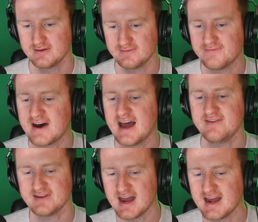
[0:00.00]

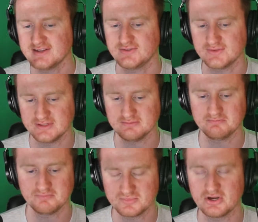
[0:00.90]
5 guys who can,
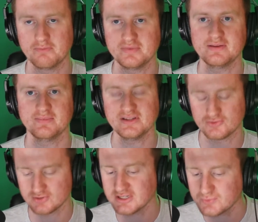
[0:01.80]
be
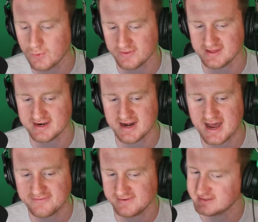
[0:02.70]
trustworthy in an
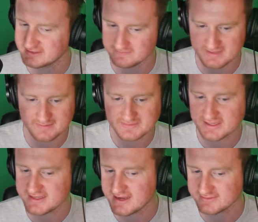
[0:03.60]
offense. Mims
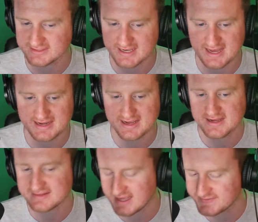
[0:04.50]
on the outside,
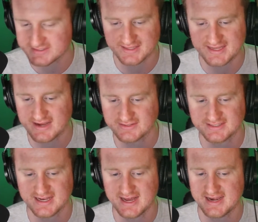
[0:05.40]
Davis on the
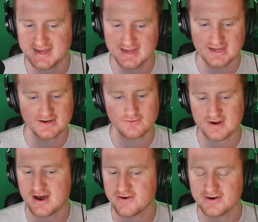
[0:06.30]
outside,
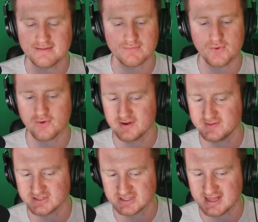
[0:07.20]
Crowder and Moore in
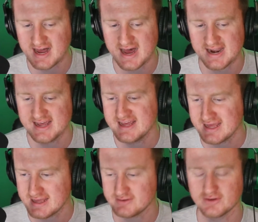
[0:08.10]
the slot,
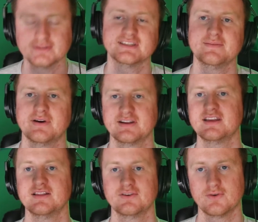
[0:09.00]
and don't sleep on
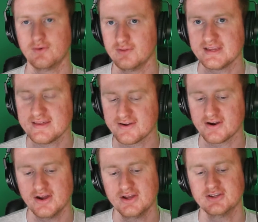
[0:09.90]
Keelan Cole
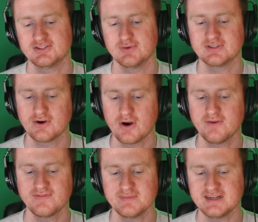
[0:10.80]
either. So it's
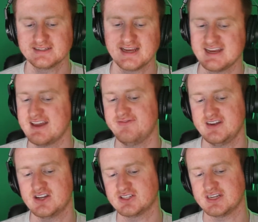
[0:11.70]
hard for me to say if
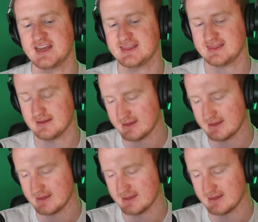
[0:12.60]
he doesn't hit